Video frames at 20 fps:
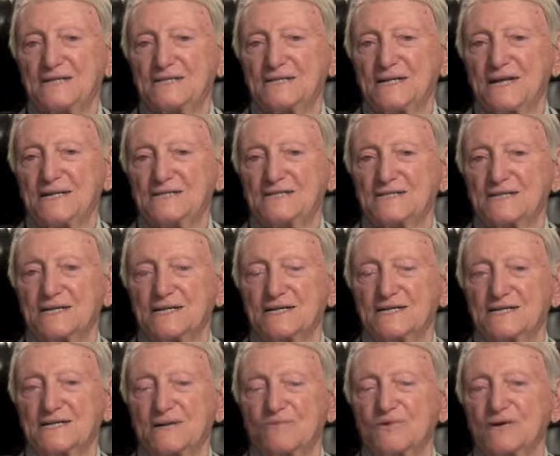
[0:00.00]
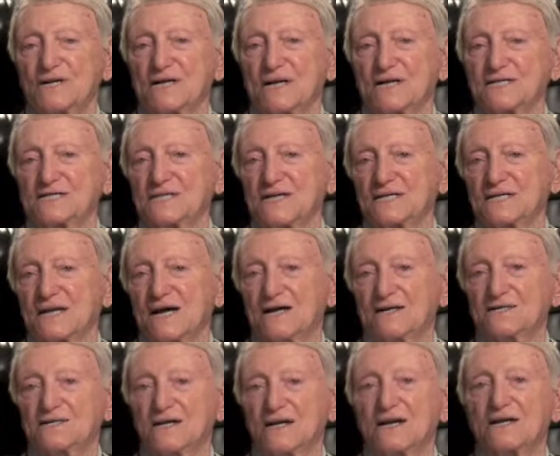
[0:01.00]
and and uh, they wouldn't let us sit
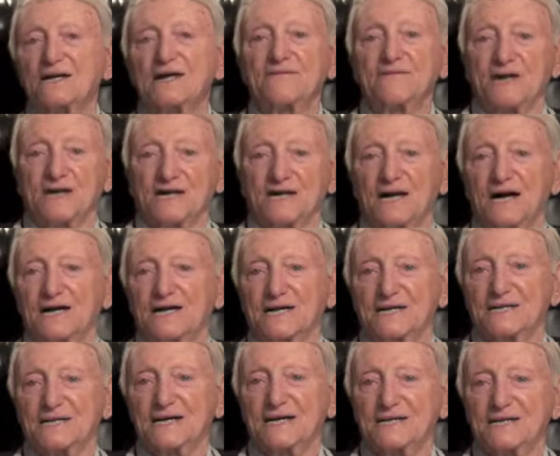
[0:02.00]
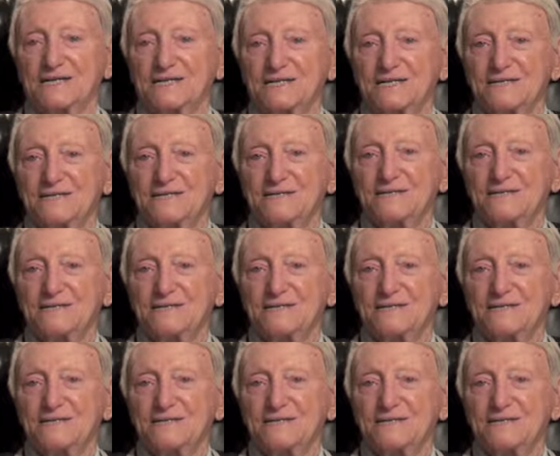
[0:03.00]
down until eleven o'clock at night.